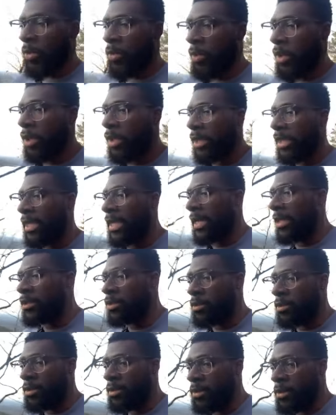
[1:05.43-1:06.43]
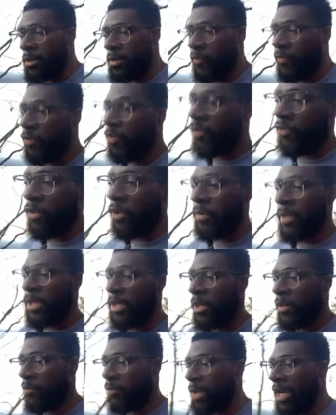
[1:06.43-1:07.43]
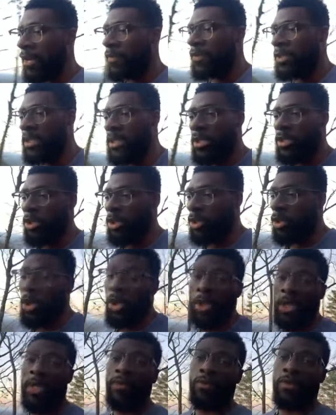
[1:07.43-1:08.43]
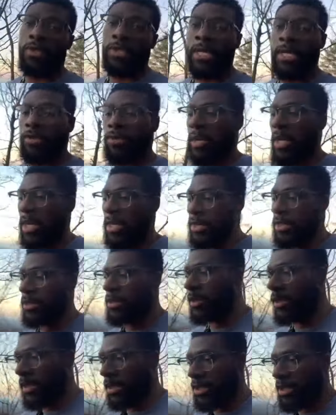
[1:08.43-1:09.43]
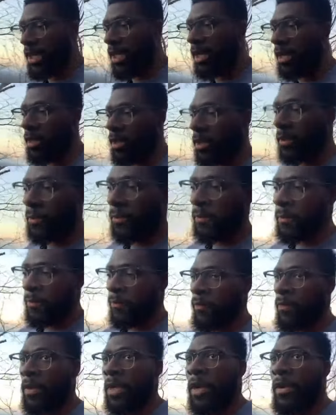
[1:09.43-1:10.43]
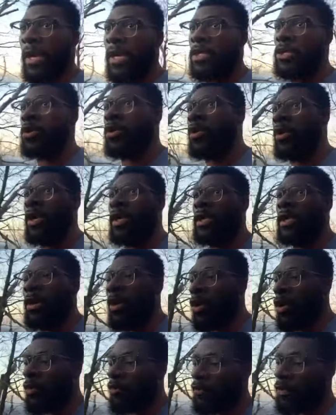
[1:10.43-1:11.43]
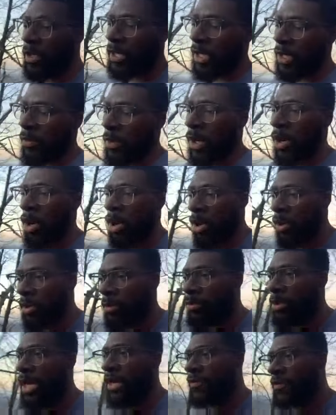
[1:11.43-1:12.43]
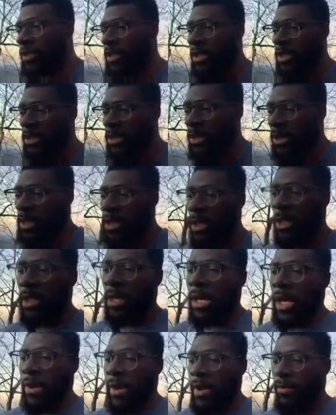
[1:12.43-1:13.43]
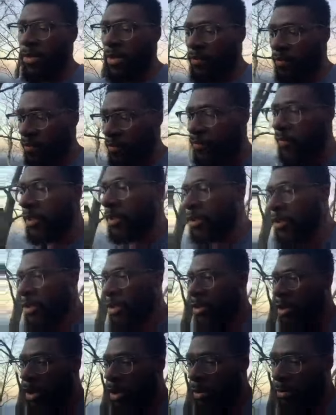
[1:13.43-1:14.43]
we're looking at fulfillment of prophecies on all levels. That's why this year, all right, is coined the hopeful year where all the prophecies, all right, be fulfilled or all